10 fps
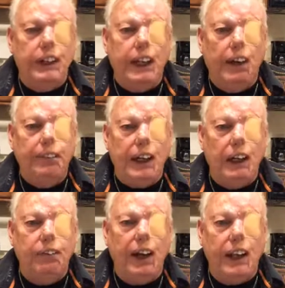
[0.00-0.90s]
Dale
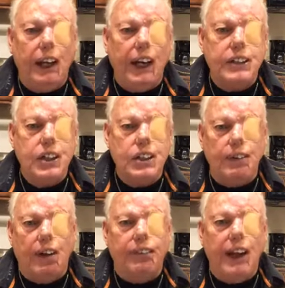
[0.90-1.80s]
Begley Faith Classes, and
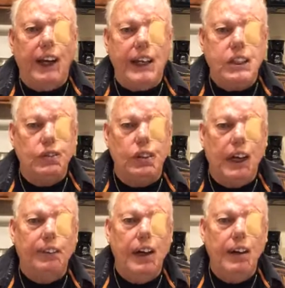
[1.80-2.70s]
my faith classes will
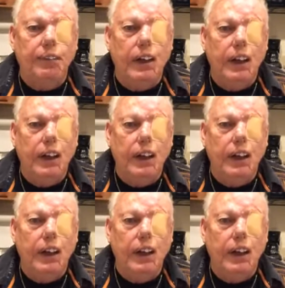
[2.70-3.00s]
come up.